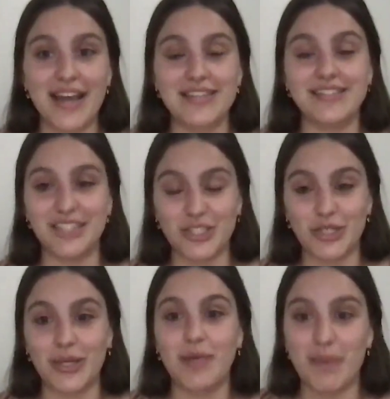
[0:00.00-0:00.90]
as a
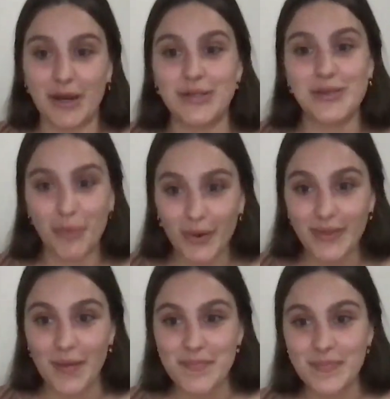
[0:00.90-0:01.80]
teacher, can better support
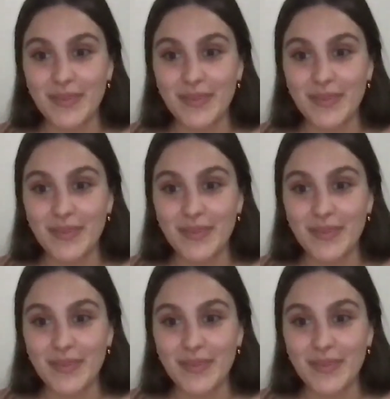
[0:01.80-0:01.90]
them.